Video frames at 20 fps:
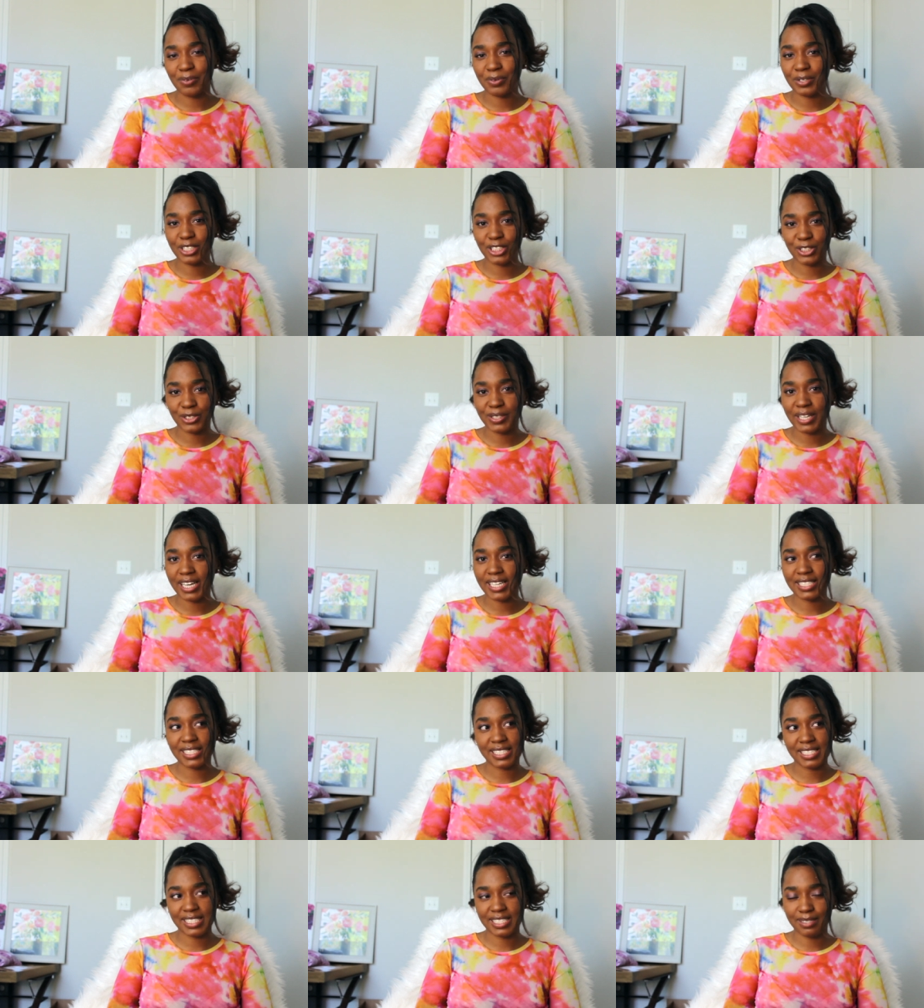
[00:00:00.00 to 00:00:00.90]
I want you
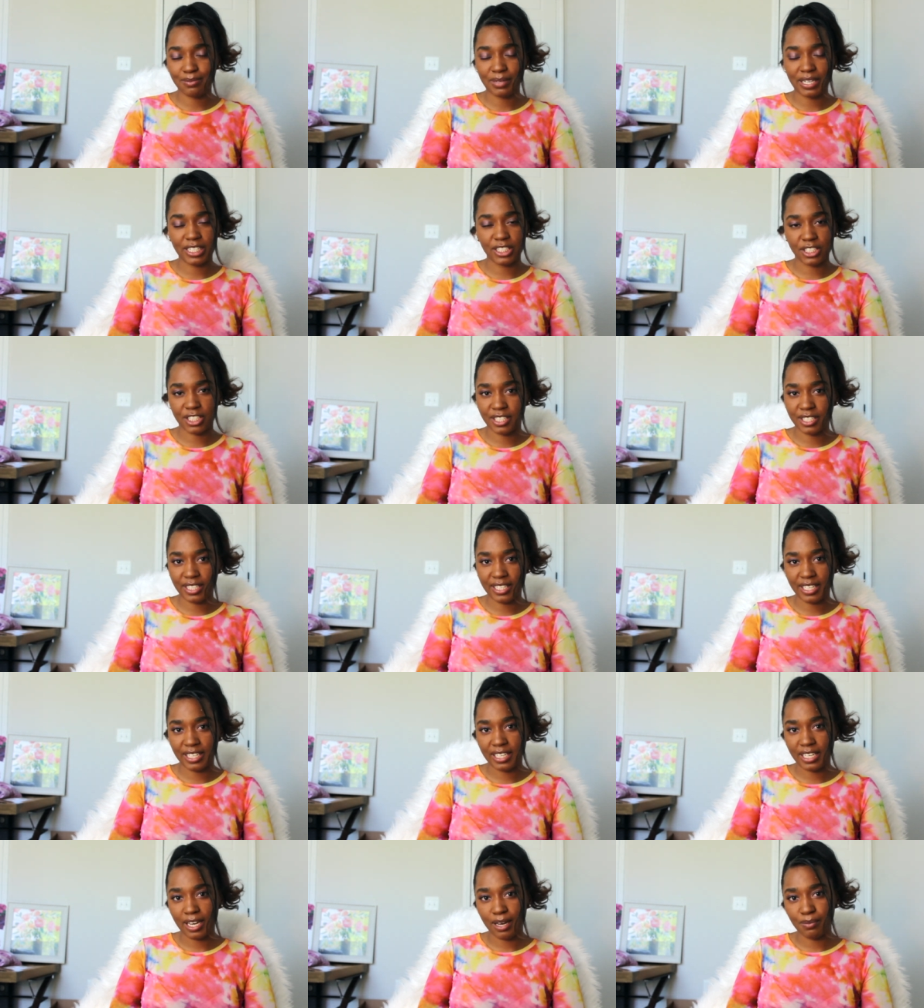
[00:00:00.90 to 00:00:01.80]
guys to see my
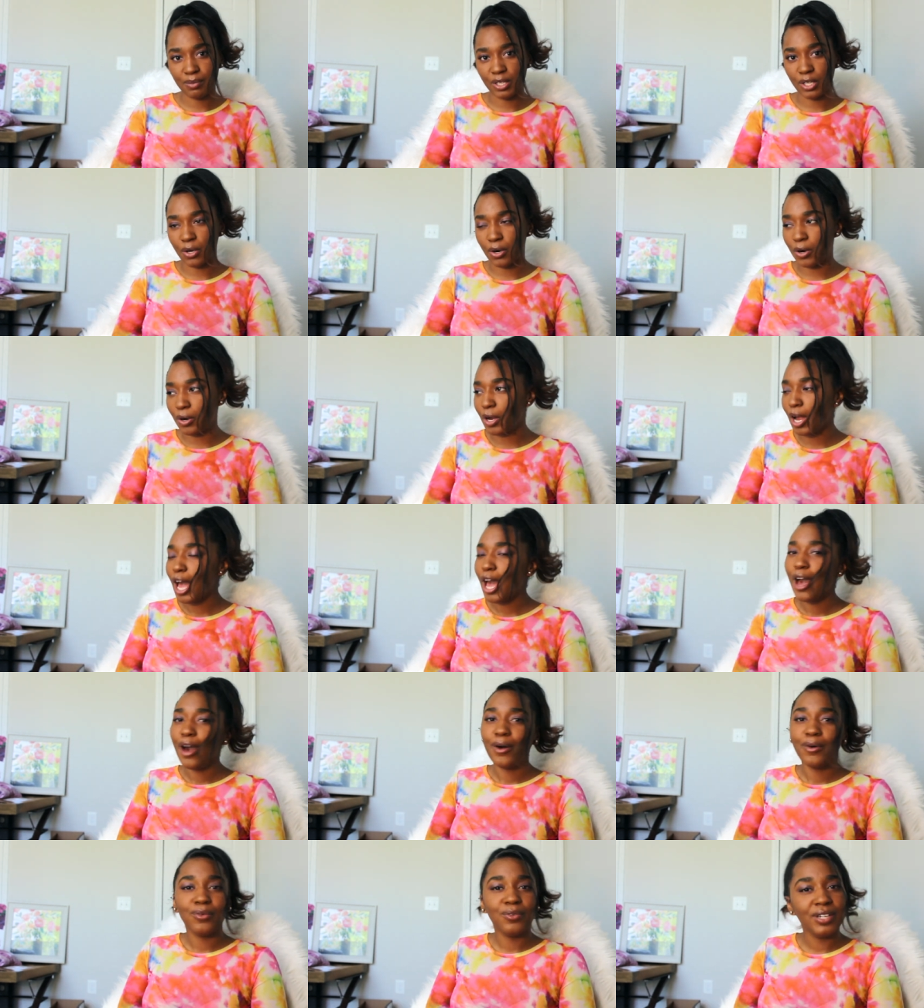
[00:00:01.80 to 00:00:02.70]
journey and come along
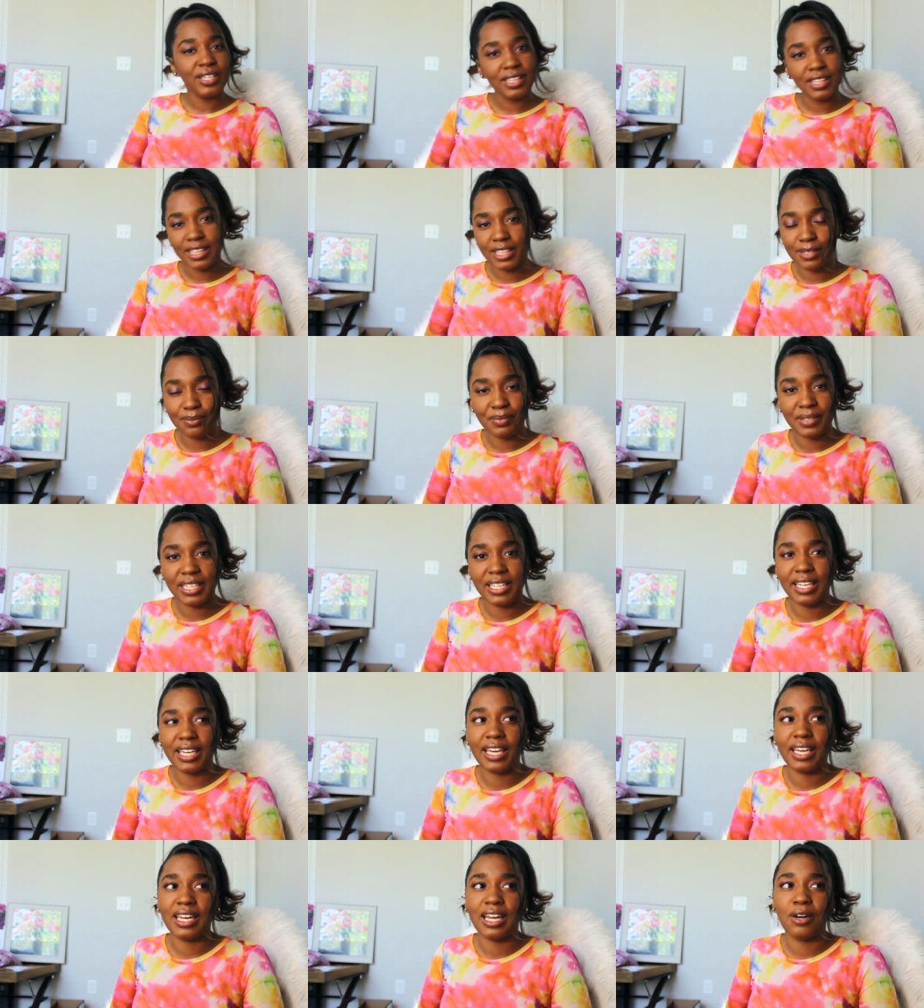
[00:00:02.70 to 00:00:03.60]
with
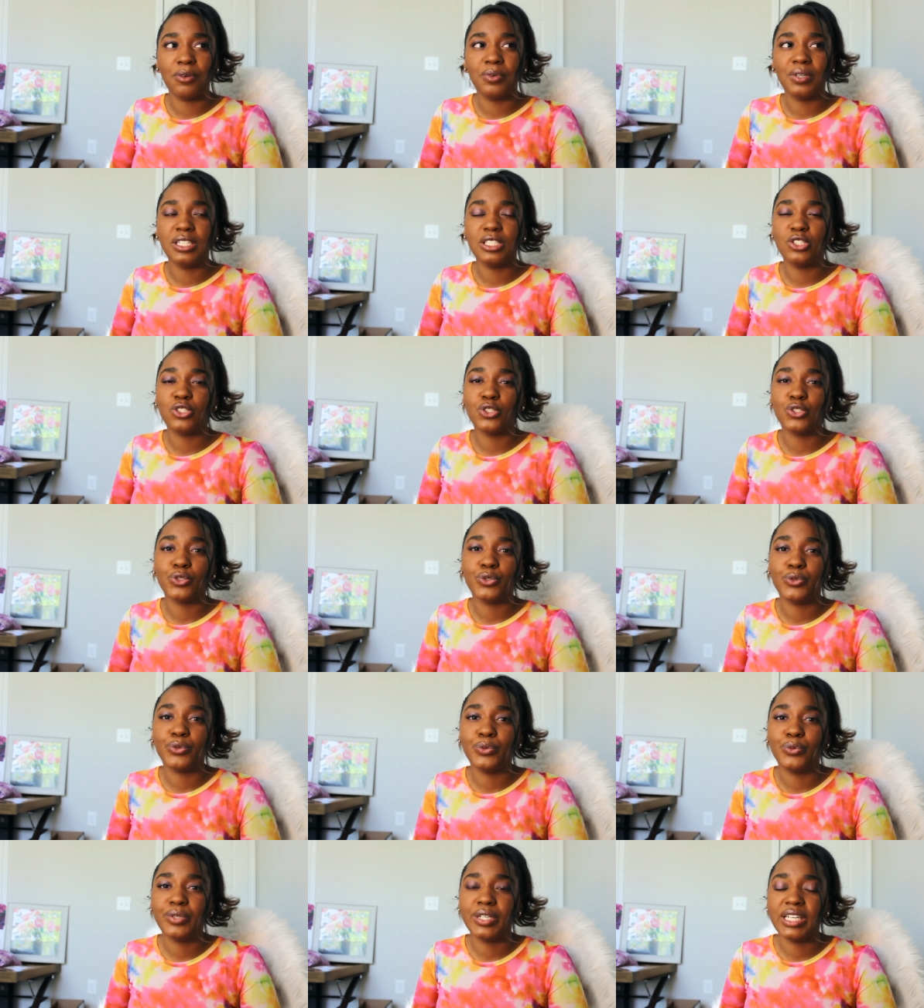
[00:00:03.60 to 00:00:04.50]
me and I want
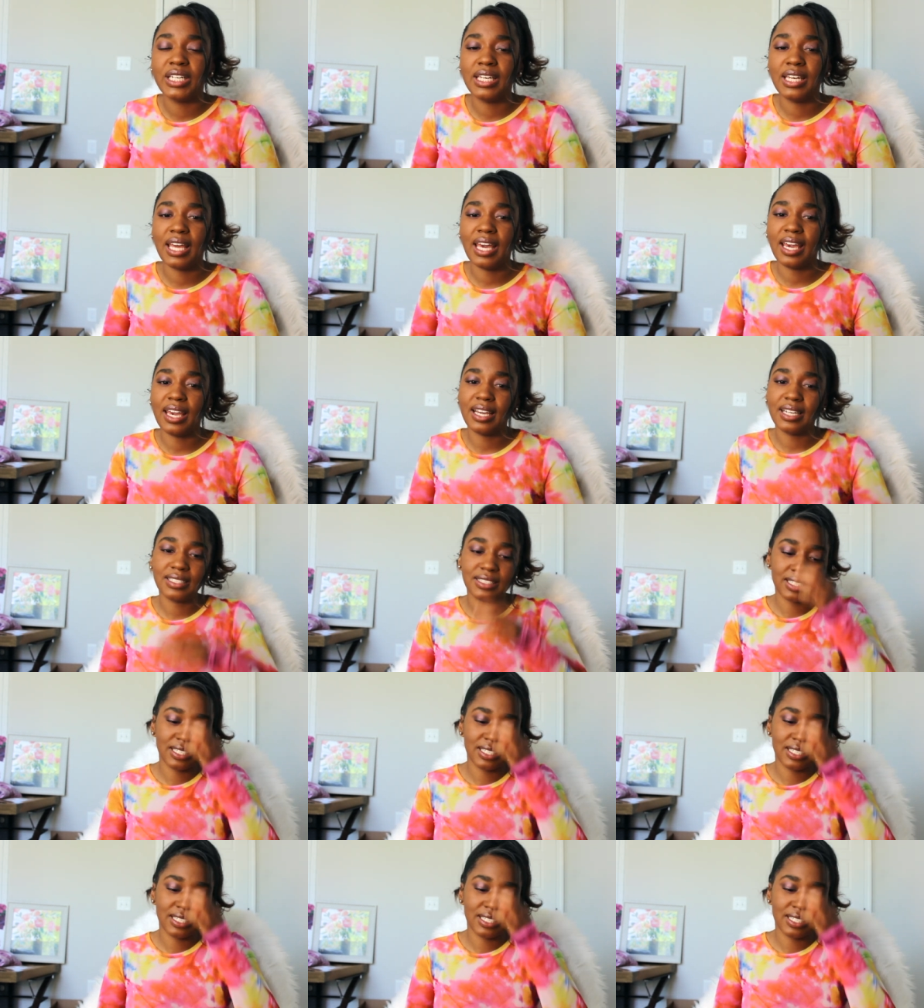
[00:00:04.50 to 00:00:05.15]
to connect